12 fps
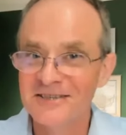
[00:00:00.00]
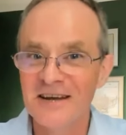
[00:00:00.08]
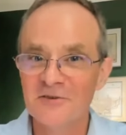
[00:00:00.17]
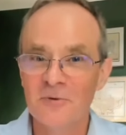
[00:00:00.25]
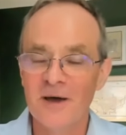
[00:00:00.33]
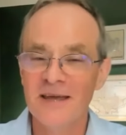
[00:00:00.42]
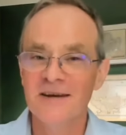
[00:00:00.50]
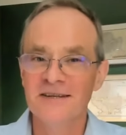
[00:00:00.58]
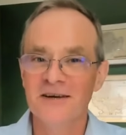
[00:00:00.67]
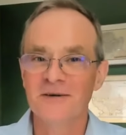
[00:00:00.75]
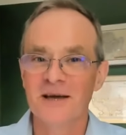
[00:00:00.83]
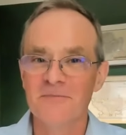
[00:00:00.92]
doesn't have to weigh in
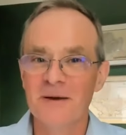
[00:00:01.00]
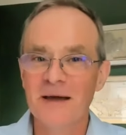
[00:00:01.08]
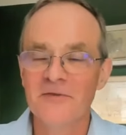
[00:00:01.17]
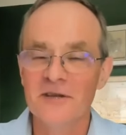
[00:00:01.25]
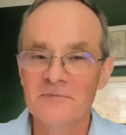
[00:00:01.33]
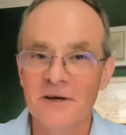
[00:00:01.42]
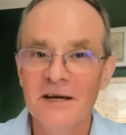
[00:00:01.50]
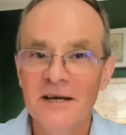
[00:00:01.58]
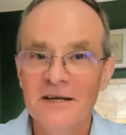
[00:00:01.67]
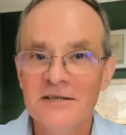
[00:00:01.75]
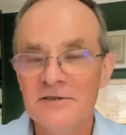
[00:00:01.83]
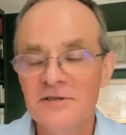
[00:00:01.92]
and come back on this, but
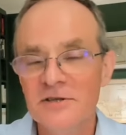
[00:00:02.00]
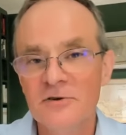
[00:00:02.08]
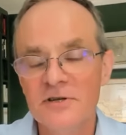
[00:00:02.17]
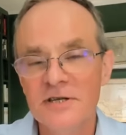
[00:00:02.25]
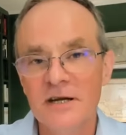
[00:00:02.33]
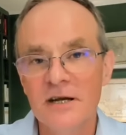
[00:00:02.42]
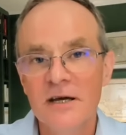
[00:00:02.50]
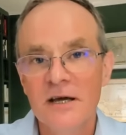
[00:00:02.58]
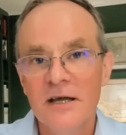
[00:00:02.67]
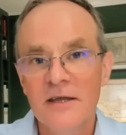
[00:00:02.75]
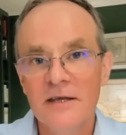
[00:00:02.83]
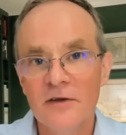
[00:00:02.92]
to you, Cristina,
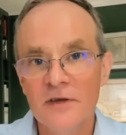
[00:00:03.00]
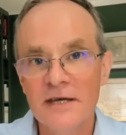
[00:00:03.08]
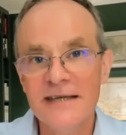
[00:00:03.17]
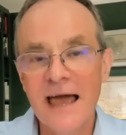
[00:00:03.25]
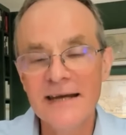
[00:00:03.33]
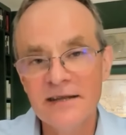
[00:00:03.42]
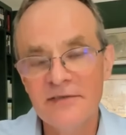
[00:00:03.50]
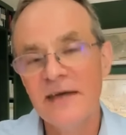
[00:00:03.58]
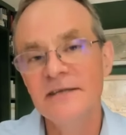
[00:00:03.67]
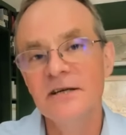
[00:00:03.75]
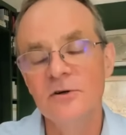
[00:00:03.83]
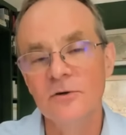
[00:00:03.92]
you know, it's
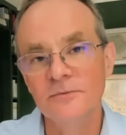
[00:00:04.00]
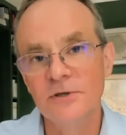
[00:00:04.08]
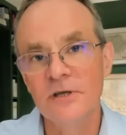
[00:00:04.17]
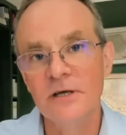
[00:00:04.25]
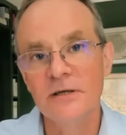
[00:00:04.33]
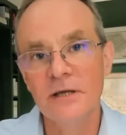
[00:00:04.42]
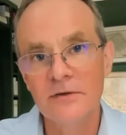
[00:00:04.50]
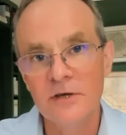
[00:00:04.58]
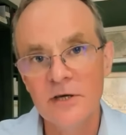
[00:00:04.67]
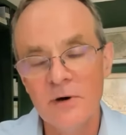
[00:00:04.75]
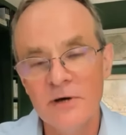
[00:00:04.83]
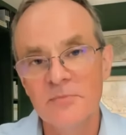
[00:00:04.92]
antithetical to the, the,
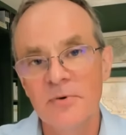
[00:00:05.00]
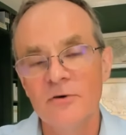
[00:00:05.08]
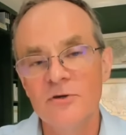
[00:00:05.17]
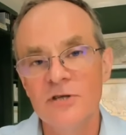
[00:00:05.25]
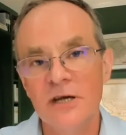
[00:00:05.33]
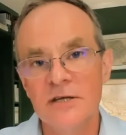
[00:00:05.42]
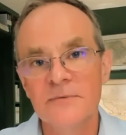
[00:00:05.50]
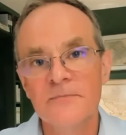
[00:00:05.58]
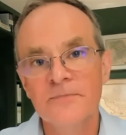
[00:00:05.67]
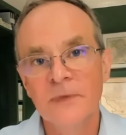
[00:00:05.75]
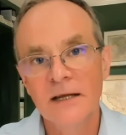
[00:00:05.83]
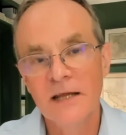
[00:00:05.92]
the US approach is
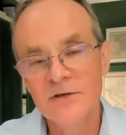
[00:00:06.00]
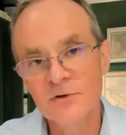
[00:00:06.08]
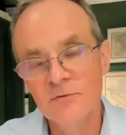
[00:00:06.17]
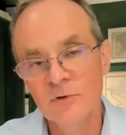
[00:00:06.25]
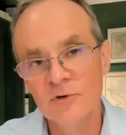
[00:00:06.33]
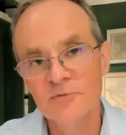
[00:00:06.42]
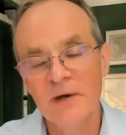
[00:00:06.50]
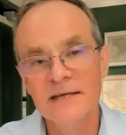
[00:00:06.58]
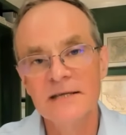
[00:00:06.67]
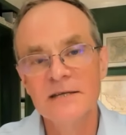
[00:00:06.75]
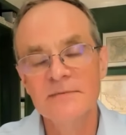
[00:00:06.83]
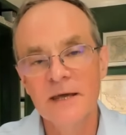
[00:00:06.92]
let's do rules
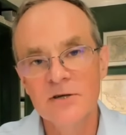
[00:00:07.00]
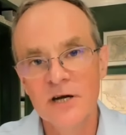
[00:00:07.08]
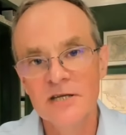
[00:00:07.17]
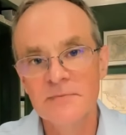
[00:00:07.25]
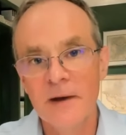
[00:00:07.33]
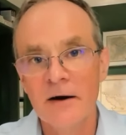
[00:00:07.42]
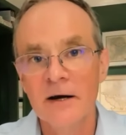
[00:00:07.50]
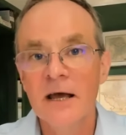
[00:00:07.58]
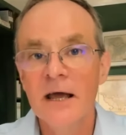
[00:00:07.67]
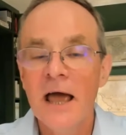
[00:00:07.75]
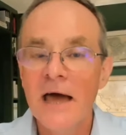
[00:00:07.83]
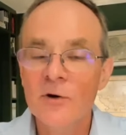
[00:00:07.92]
based, let's make it transparent.
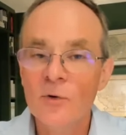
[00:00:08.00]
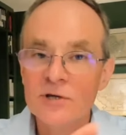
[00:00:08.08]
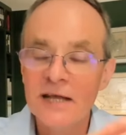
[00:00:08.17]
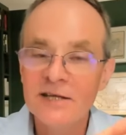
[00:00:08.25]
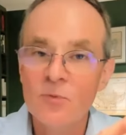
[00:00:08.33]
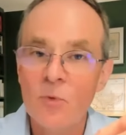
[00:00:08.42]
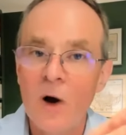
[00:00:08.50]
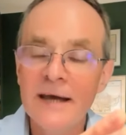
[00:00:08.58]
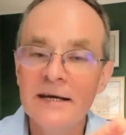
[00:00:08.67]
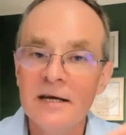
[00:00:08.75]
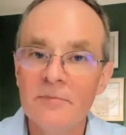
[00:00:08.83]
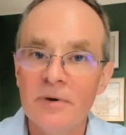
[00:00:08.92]
And of course, let's
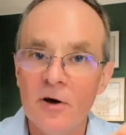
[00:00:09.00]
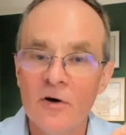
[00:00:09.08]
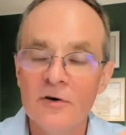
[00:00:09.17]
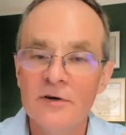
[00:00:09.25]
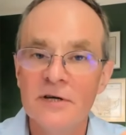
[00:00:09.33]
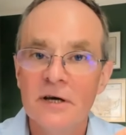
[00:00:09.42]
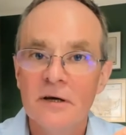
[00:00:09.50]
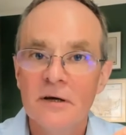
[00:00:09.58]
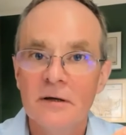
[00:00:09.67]
widen it beyond